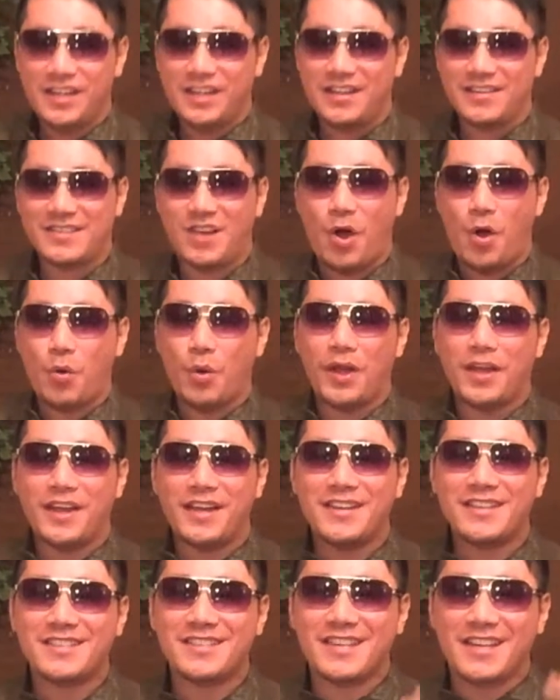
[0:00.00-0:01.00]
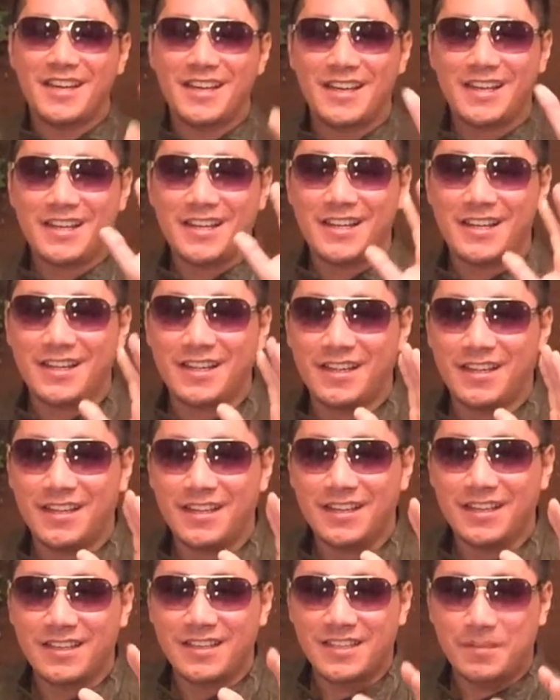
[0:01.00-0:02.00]
As always,
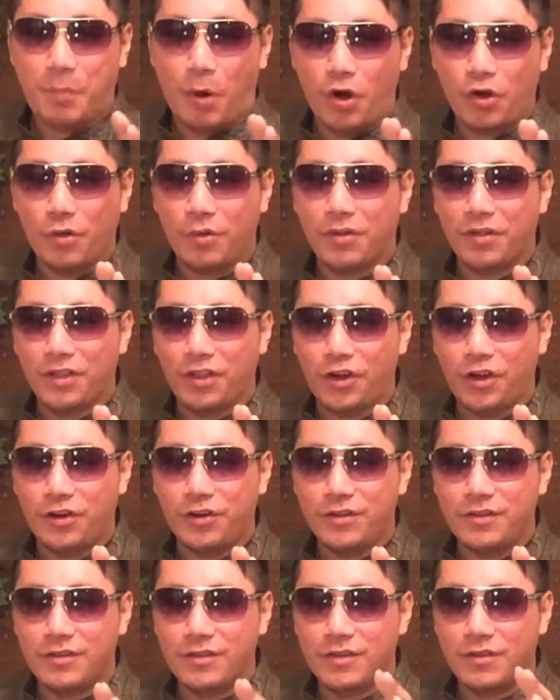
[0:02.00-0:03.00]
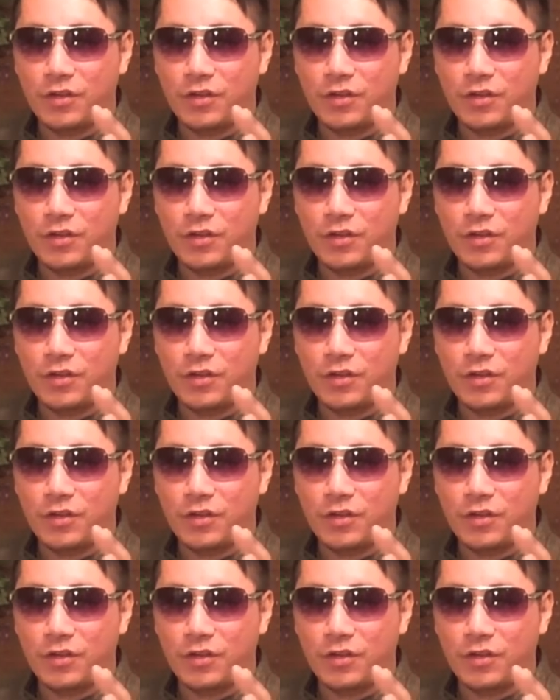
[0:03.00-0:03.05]
spoiler alert,